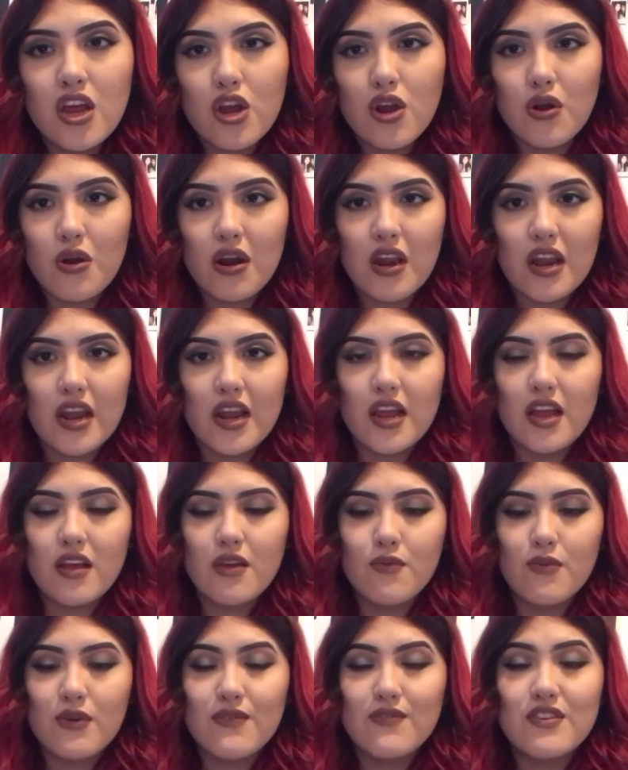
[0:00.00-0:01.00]
Or like,
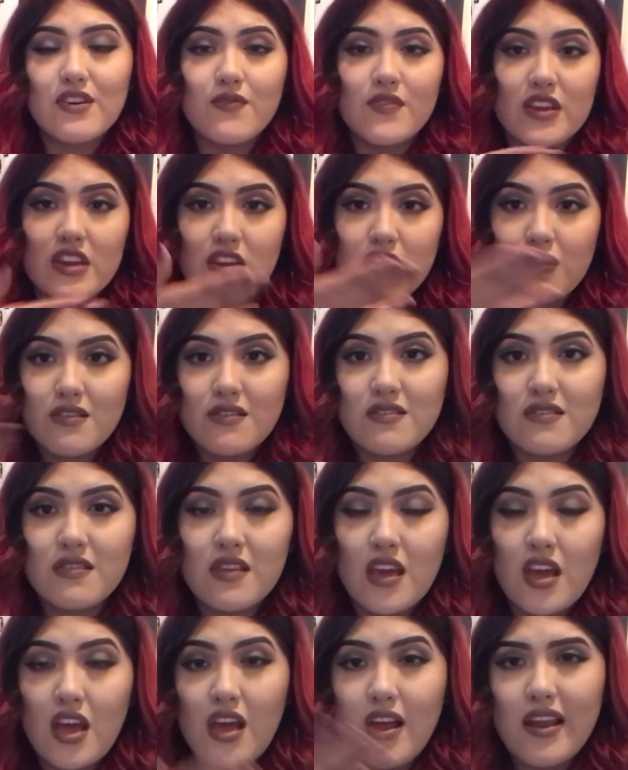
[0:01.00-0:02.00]
we've done videos
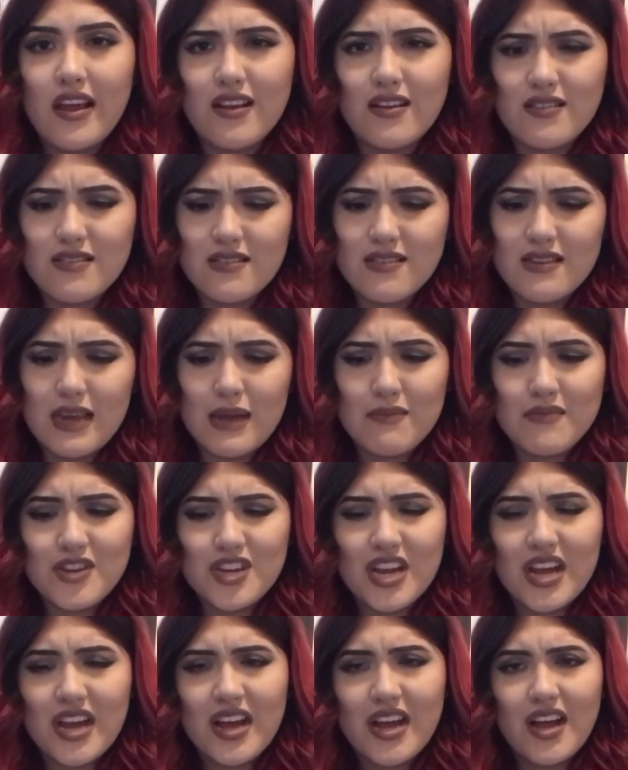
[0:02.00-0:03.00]
like on
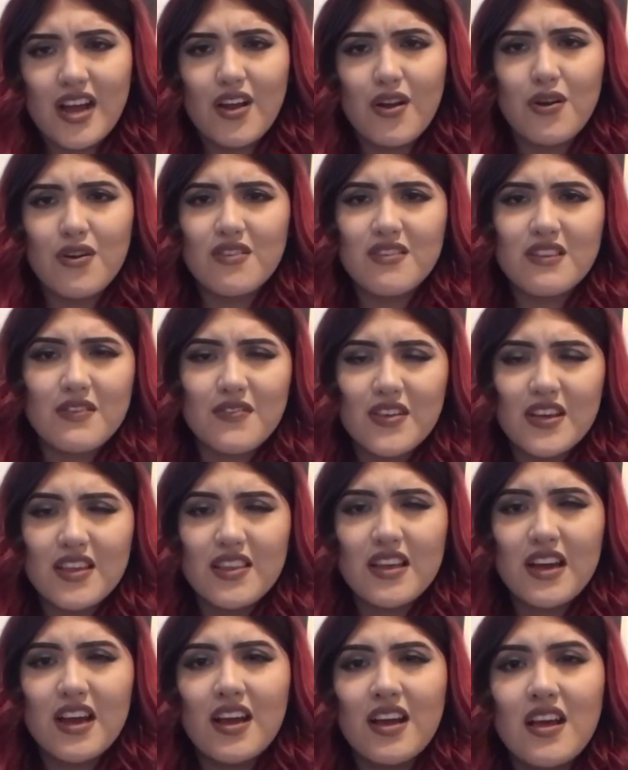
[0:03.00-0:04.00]
Snapchat or stuff like
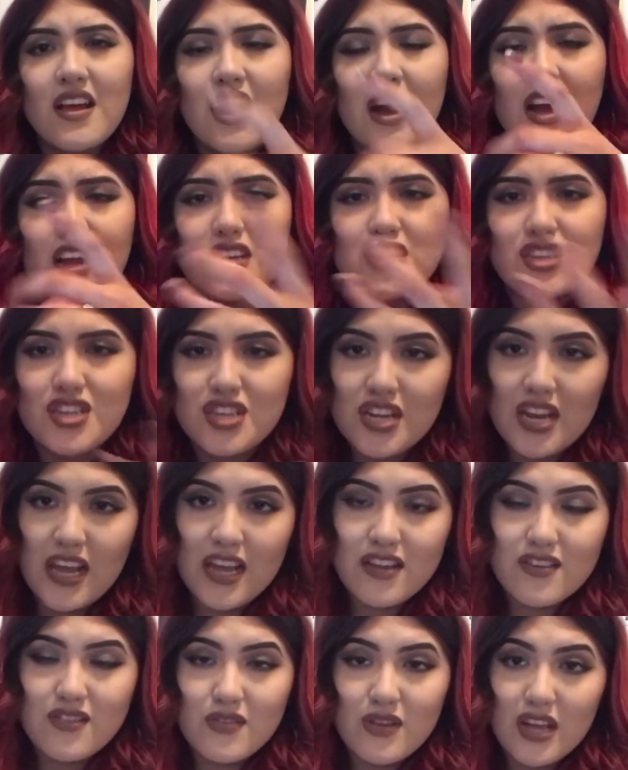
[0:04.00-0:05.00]
that. I usually
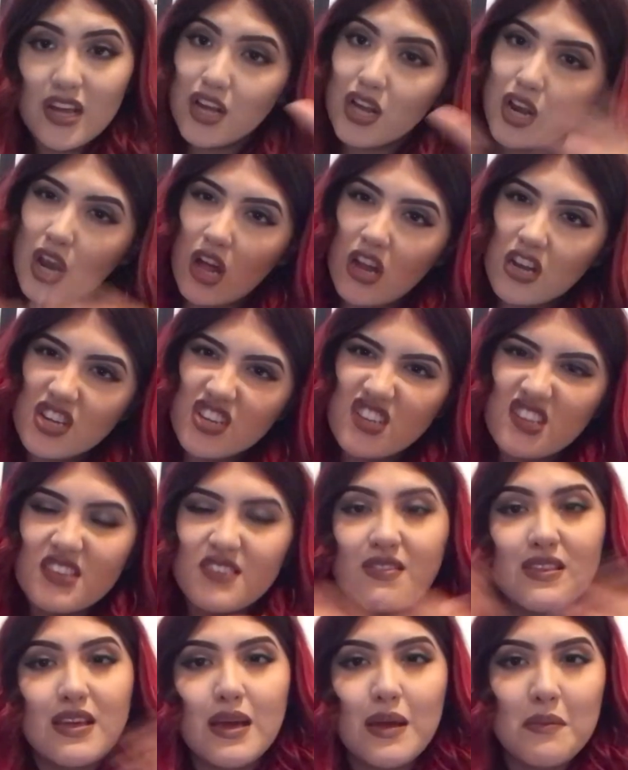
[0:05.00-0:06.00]
like do like collages
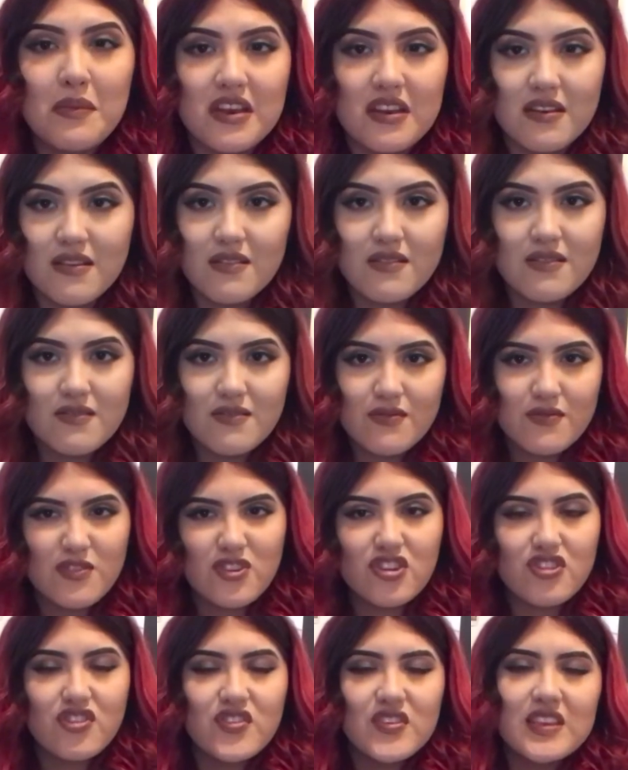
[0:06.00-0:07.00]
of them and
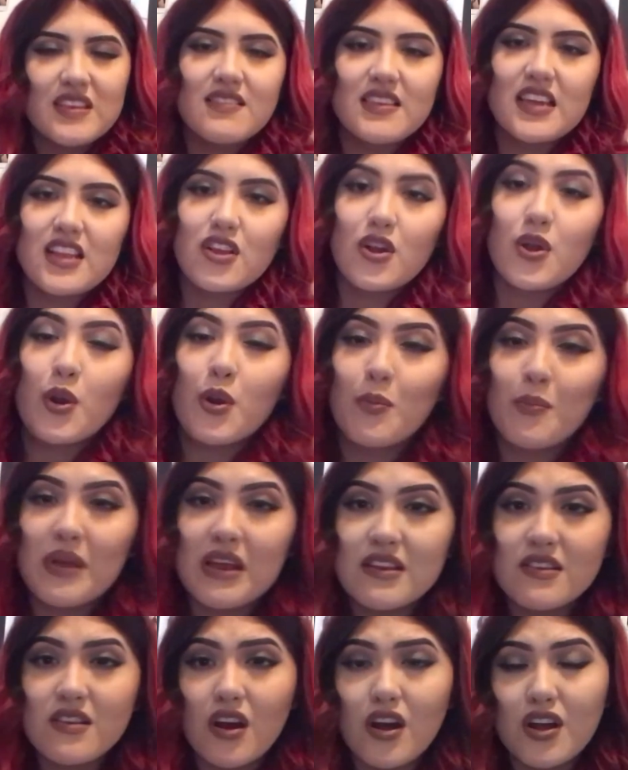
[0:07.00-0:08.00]
just things like that, or
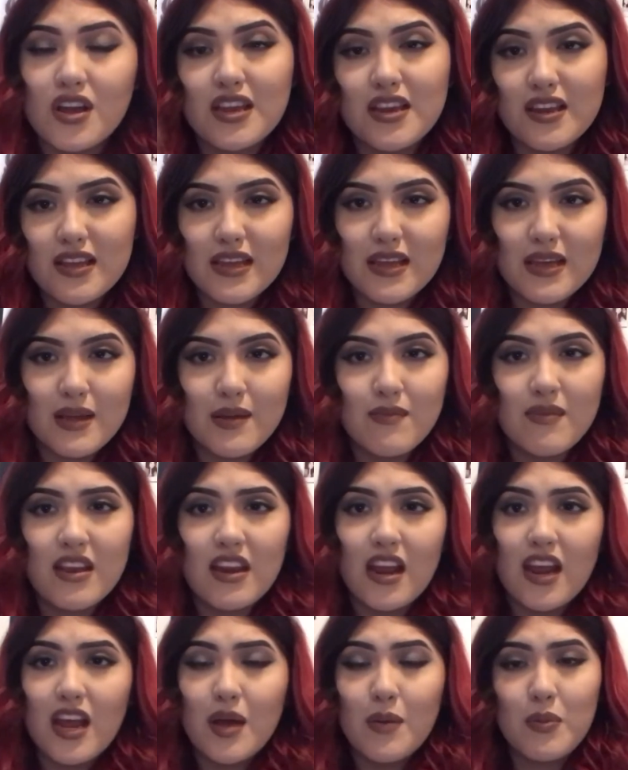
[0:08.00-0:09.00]
me talking to him, and
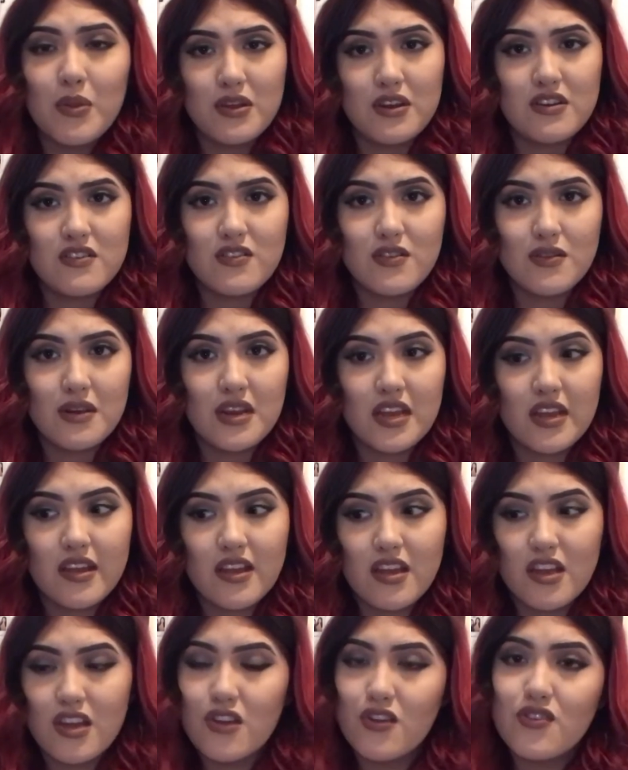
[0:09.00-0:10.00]
I upload it to like
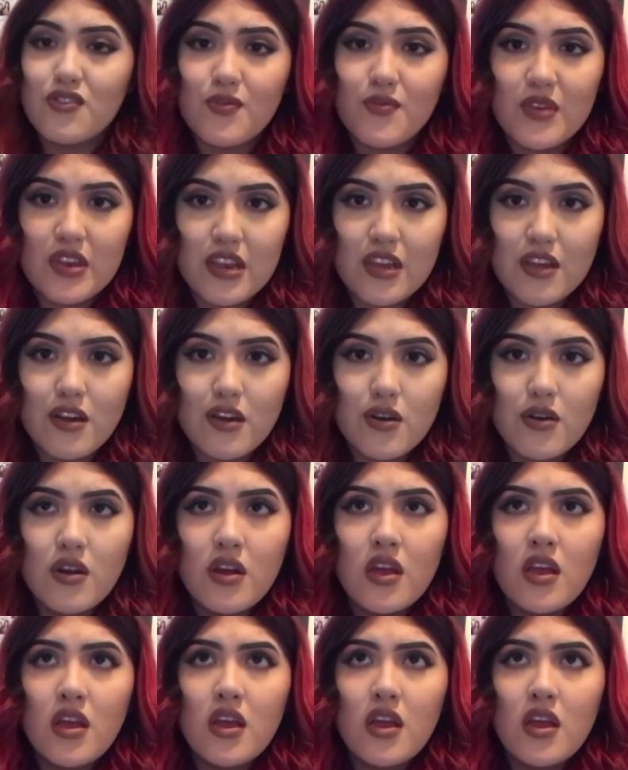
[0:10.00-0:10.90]
a YouTube video.